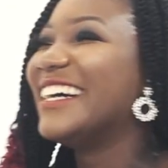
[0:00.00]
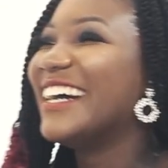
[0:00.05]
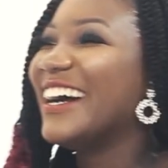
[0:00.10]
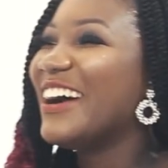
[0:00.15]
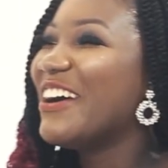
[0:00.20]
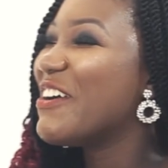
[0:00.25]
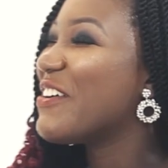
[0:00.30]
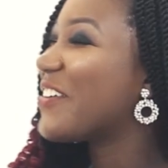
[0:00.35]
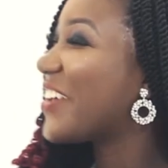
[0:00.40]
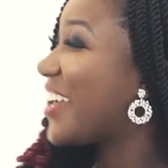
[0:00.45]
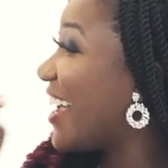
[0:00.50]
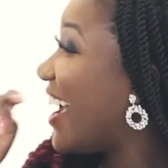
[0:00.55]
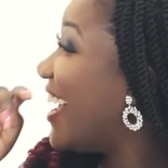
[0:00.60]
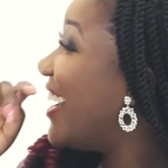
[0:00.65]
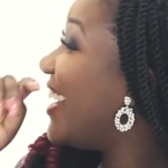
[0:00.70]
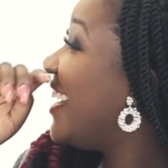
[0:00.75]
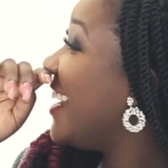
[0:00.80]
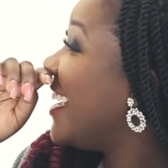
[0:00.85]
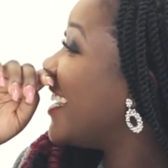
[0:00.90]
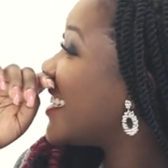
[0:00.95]
okay,
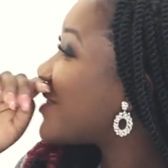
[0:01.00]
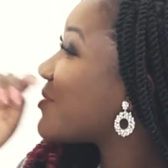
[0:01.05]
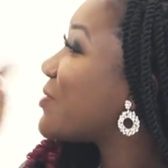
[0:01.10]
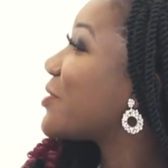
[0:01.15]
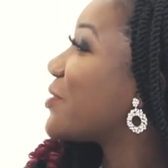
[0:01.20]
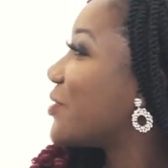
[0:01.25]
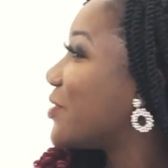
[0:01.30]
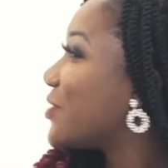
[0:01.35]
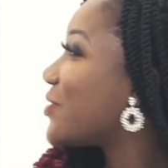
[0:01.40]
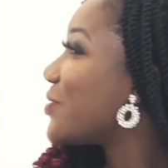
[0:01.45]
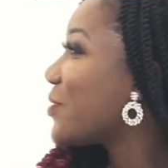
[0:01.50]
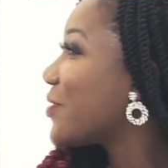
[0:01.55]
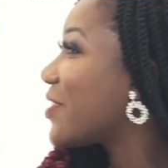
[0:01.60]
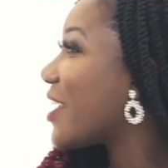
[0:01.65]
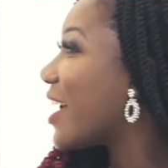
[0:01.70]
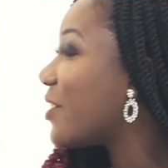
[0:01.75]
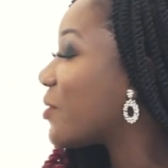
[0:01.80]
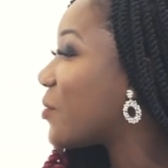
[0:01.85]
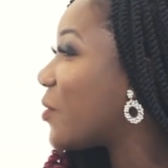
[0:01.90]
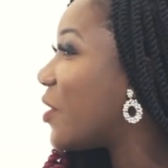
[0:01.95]
at least we could do
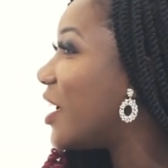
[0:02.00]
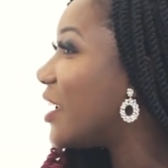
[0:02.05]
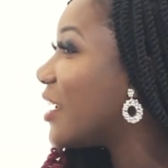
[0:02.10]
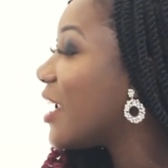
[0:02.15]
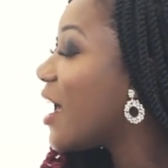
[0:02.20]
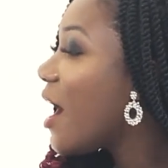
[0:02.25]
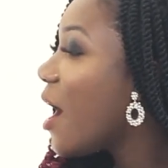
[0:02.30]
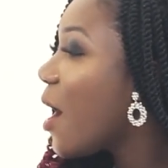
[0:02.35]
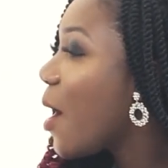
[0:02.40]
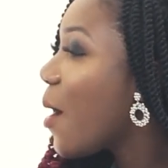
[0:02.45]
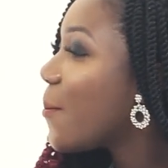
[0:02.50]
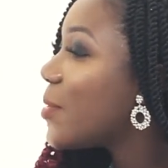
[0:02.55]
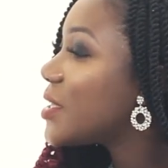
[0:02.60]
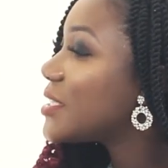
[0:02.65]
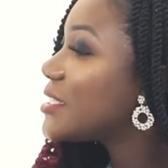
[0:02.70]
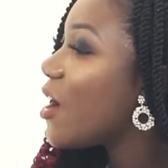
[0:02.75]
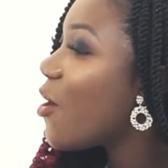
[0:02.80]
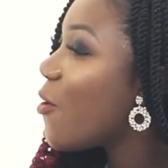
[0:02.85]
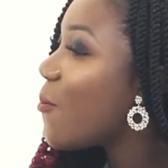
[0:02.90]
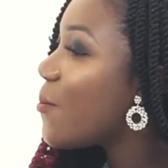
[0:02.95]
that. Oh, one.
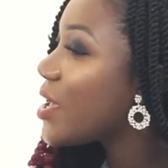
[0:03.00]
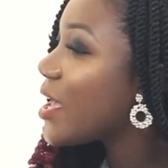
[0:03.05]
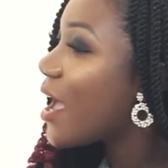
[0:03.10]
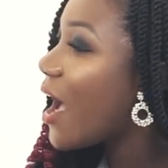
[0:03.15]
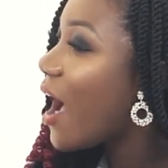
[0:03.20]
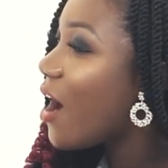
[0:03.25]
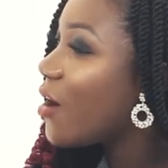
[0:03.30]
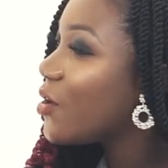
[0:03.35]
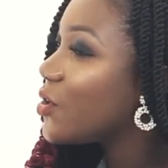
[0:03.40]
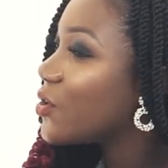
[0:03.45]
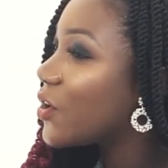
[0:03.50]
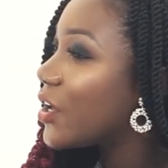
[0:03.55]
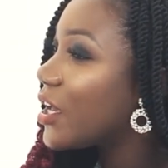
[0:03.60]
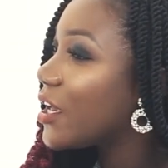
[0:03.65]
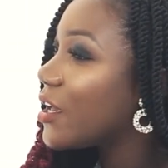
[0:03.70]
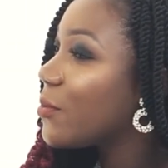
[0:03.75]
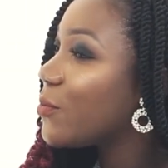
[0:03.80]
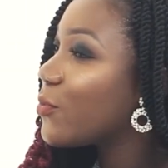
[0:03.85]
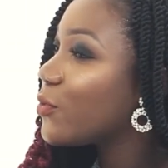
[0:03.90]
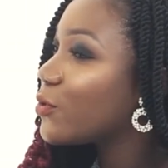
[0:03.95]
But tell me how you're
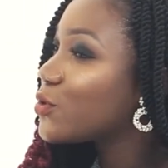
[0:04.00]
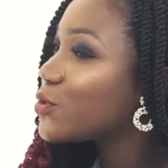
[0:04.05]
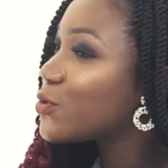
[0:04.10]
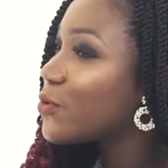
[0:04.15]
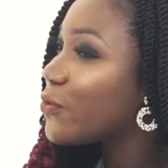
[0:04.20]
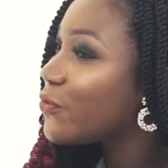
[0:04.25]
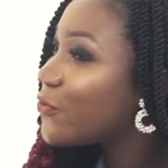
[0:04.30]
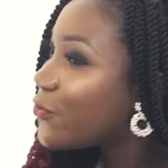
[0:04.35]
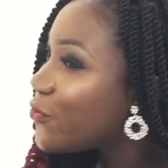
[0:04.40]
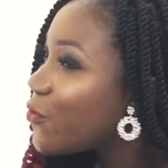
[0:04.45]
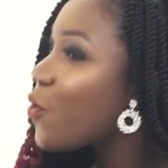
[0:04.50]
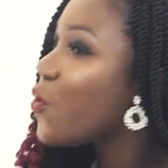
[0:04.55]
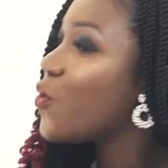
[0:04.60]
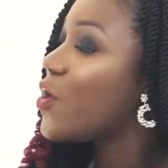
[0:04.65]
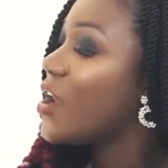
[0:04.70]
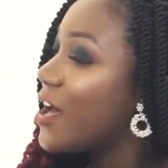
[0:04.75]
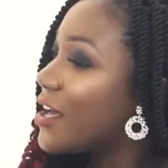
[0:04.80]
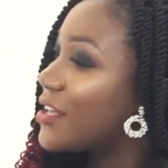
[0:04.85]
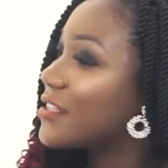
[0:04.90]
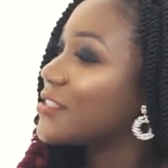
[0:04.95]
able to
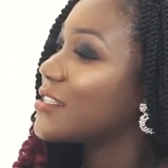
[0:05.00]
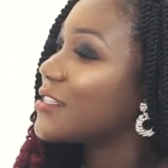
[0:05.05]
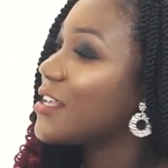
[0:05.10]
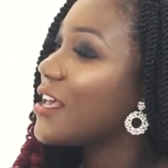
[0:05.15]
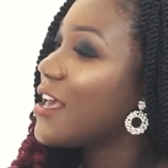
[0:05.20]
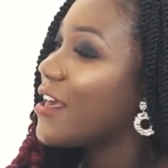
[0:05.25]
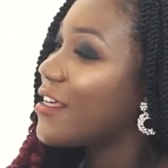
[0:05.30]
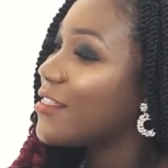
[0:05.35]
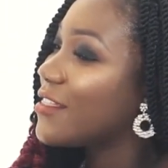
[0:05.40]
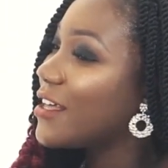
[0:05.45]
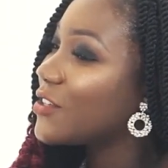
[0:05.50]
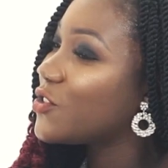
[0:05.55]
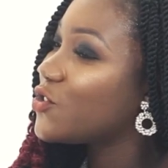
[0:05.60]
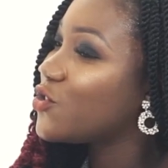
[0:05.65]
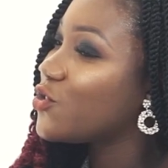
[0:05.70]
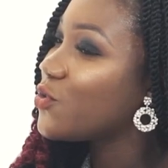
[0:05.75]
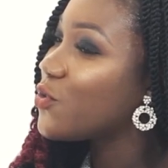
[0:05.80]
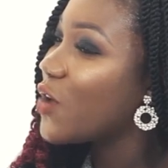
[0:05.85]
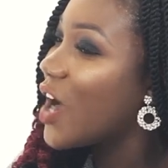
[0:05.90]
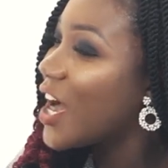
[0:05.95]
fool us
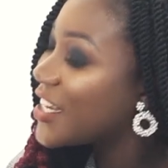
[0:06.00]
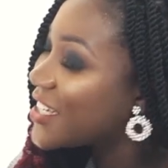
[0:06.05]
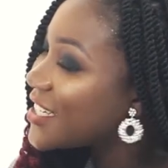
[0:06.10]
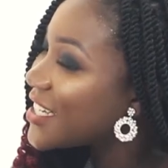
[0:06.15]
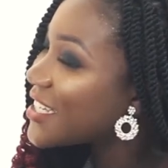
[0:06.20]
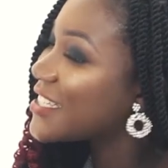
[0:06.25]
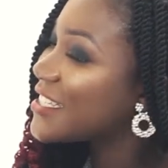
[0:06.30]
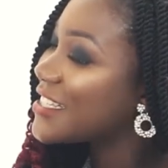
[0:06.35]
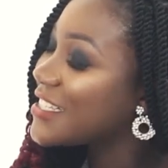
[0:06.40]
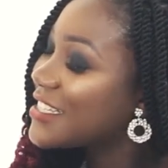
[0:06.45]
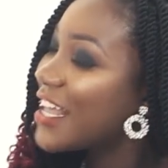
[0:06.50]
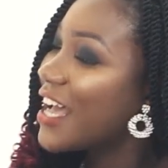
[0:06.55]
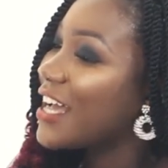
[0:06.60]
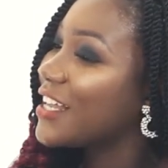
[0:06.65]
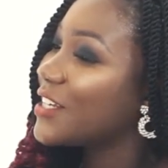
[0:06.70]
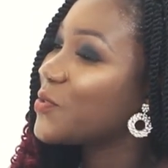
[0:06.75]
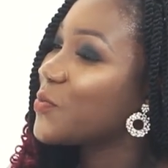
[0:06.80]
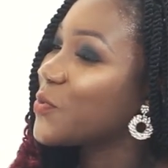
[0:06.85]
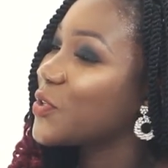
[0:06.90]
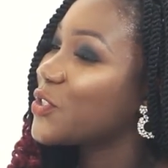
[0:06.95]
that you
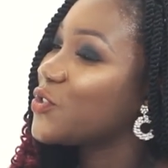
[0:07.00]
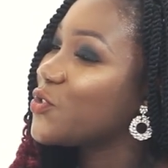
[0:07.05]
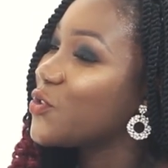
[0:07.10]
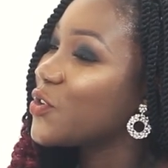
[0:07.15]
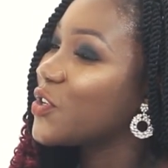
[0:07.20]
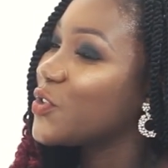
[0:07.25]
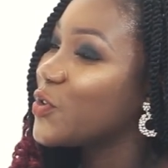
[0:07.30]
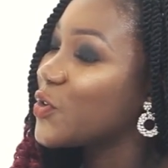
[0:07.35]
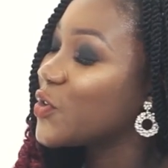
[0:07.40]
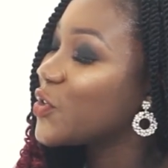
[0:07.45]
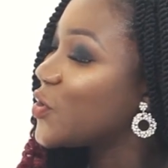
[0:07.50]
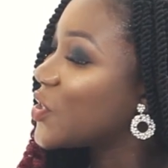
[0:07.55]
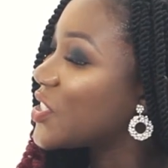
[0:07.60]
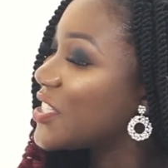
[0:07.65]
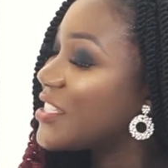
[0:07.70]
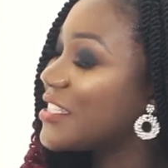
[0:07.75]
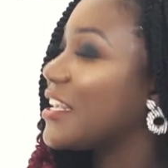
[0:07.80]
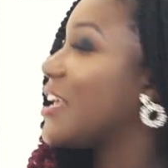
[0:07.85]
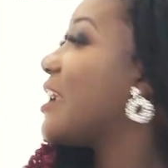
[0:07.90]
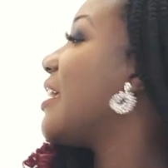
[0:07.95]
understand what you're, you're, you're
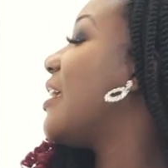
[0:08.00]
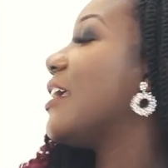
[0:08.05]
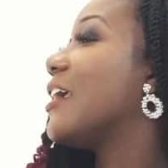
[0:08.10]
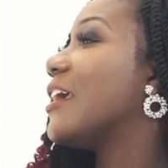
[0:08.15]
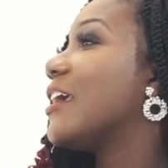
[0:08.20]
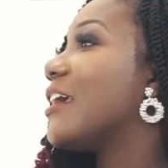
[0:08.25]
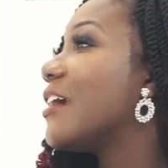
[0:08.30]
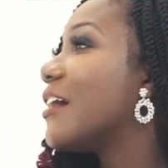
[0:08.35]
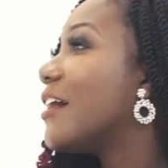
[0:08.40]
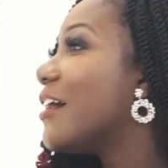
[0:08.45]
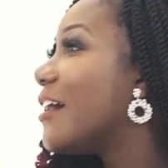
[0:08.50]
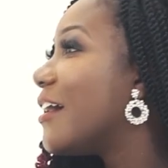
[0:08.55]
singing.